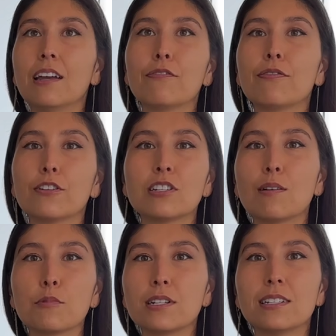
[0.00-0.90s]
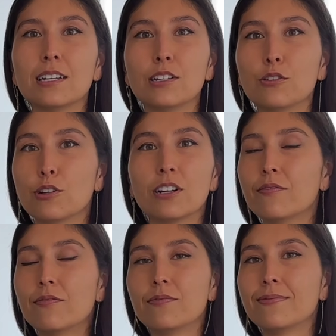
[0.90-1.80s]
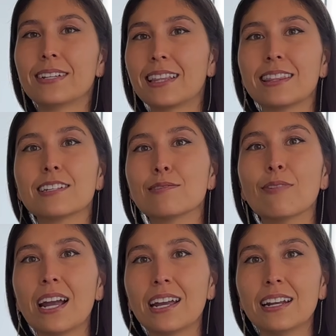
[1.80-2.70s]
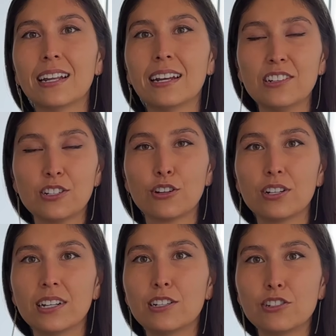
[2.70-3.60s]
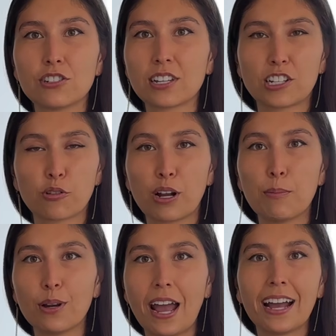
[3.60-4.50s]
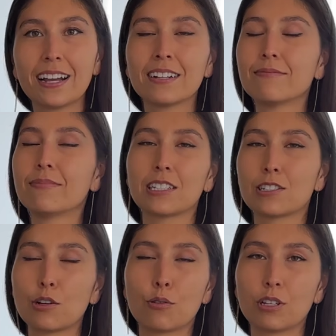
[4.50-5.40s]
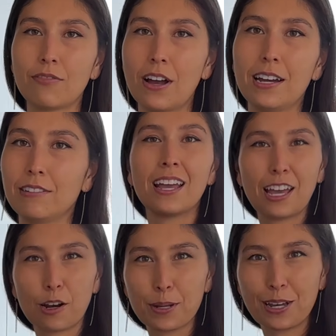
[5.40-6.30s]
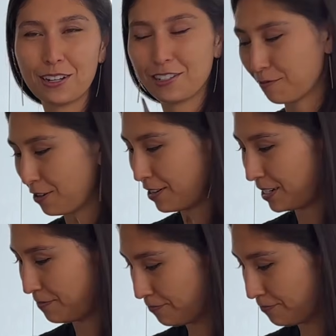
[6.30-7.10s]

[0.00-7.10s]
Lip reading: If for some reason you couldn't get this right and it turned into just like scrambled egg, that's totally fine. It'll be good, don't worry.